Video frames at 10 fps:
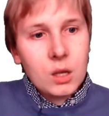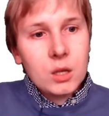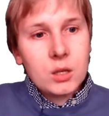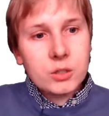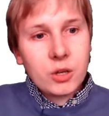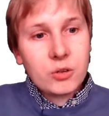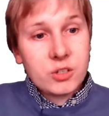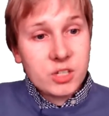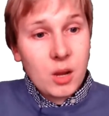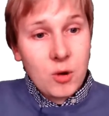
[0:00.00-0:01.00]
So to
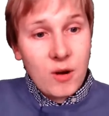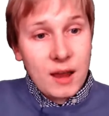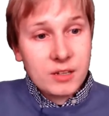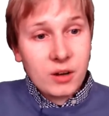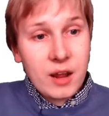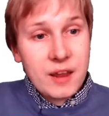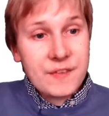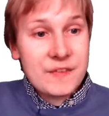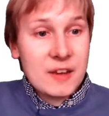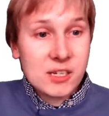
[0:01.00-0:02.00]
summarize, on a
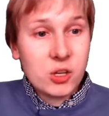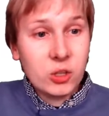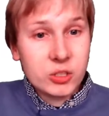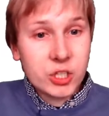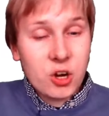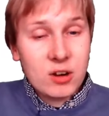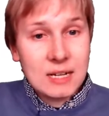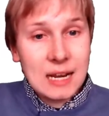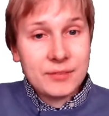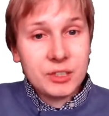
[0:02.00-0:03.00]
physical security
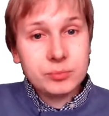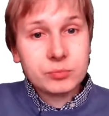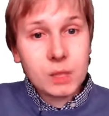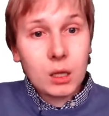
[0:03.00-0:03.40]
level,